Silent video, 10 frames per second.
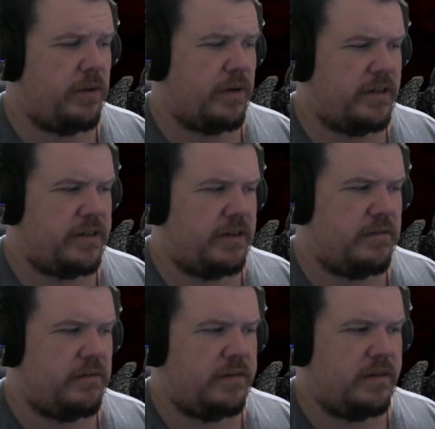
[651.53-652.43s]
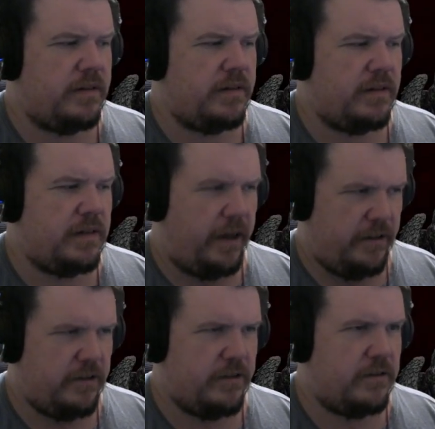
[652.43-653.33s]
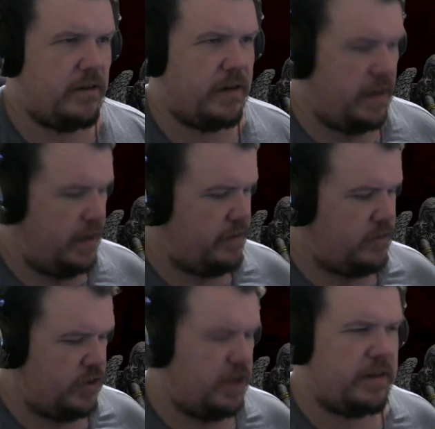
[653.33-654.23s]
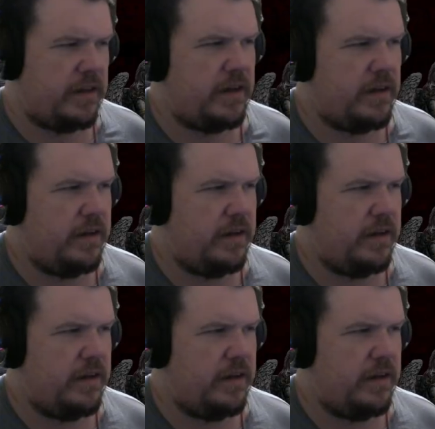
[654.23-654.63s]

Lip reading: And I said, yes, I understand that.